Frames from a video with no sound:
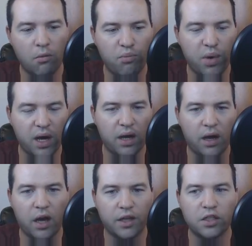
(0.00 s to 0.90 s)
But
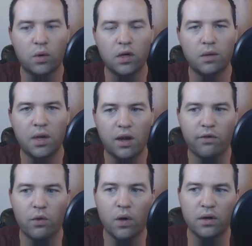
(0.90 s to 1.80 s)
I just wanted to make
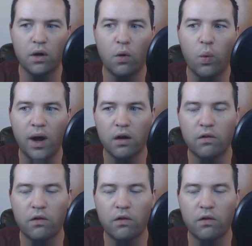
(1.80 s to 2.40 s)
everyone aware